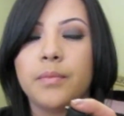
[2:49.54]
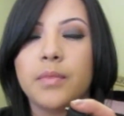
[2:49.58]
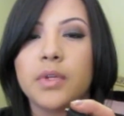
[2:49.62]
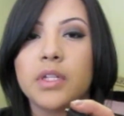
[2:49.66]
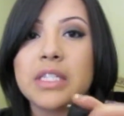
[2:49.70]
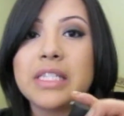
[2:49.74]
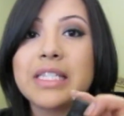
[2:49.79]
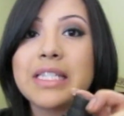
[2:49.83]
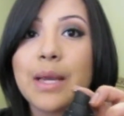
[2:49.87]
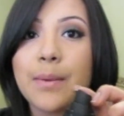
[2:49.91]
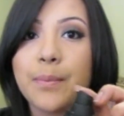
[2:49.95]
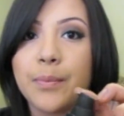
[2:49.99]

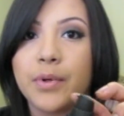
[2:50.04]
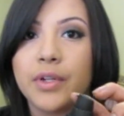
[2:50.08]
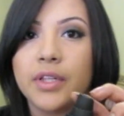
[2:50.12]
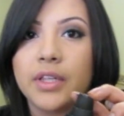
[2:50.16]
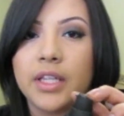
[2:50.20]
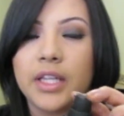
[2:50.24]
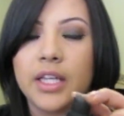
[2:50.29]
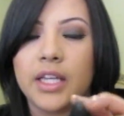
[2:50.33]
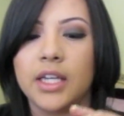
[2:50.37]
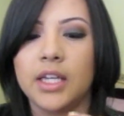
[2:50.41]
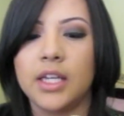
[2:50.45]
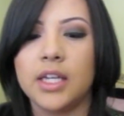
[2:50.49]

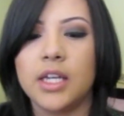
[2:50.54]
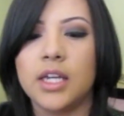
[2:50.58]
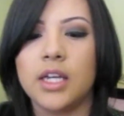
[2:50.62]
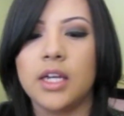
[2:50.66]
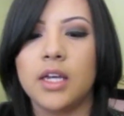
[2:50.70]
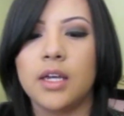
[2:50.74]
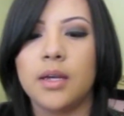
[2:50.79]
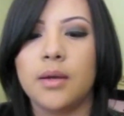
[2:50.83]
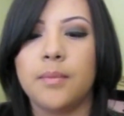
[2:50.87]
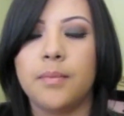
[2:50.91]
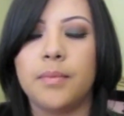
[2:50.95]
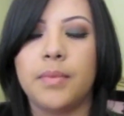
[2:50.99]
separately.
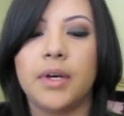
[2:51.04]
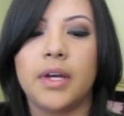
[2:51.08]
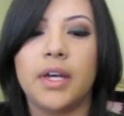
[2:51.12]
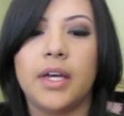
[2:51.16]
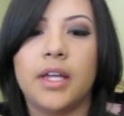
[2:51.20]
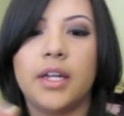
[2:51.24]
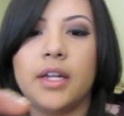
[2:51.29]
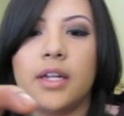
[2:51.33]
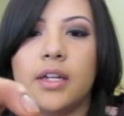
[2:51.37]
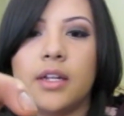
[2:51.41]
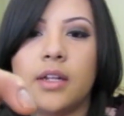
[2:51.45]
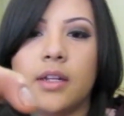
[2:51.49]

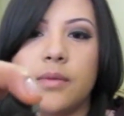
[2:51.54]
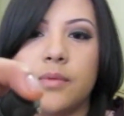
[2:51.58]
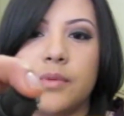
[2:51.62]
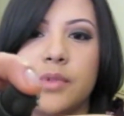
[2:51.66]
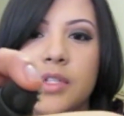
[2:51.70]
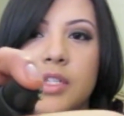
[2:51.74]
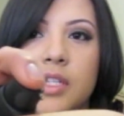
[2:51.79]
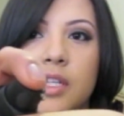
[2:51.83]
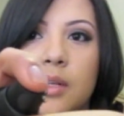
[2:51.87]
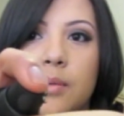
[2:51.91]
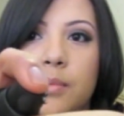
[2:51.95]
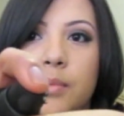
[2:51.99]
But I'm
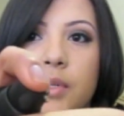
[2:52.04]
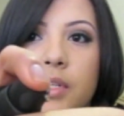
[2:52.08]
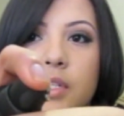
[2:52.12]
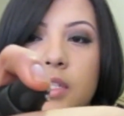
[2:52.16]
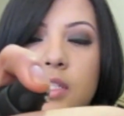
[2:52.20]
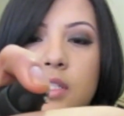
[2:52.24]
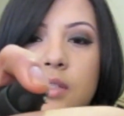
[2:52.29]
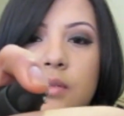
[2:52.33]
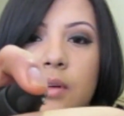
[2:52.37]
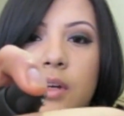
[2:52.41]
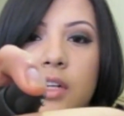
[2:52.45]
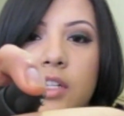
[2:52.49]
just going to put a
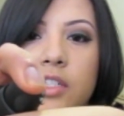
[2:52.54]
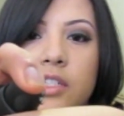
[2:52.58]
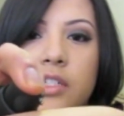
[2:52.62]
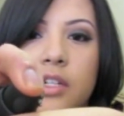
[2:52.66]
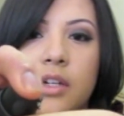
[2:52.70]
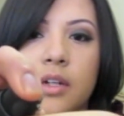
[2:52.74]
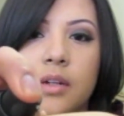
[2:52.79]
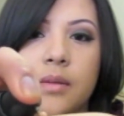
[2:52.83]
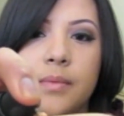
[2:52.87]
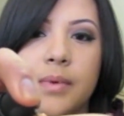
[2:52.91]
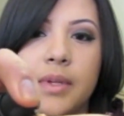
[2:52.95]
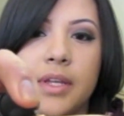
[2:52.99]
swatch
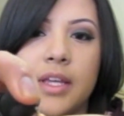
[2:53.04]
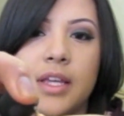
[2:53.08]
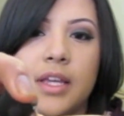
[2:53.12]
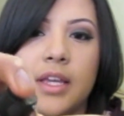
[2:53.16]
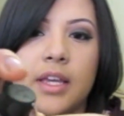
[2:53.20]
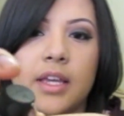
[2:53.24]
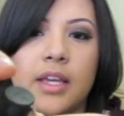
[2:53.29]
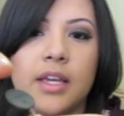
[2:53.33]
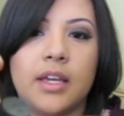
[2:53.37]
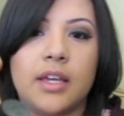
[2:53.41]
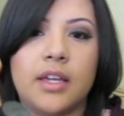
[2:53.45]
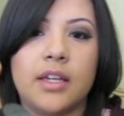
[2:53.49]
on my
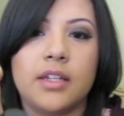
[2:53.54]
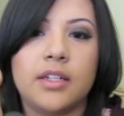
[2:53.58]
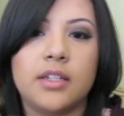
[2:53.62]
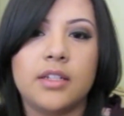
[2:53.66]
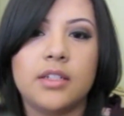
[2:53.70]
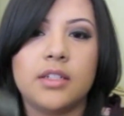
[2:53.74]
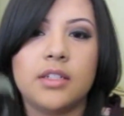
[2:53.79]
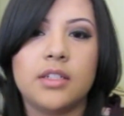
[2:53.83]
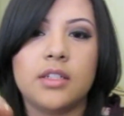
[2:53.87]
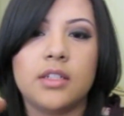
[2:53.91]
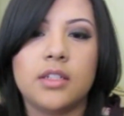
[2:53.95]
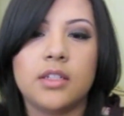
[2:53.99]

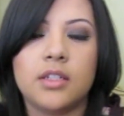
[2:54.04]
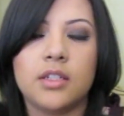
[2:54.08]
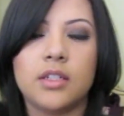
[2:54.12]
hand.